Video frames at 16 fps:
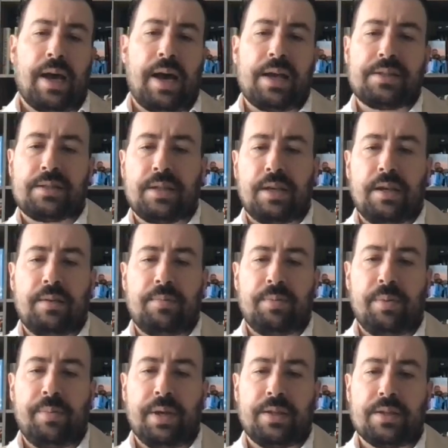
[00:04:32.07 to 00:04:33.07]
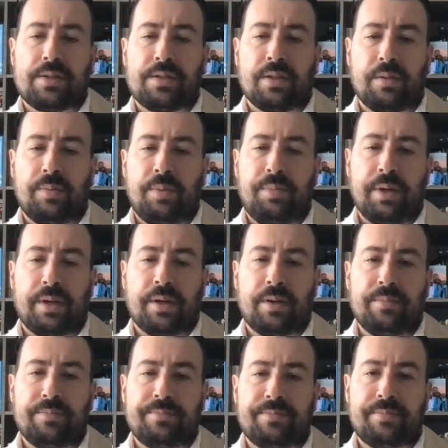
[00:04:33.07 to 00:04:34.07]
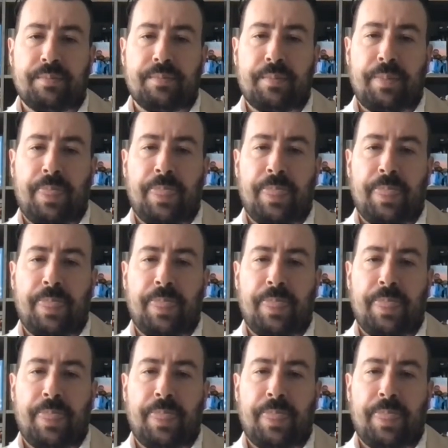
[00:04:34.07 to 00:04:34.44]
Lastly, I'm going to make this a little bit bigger.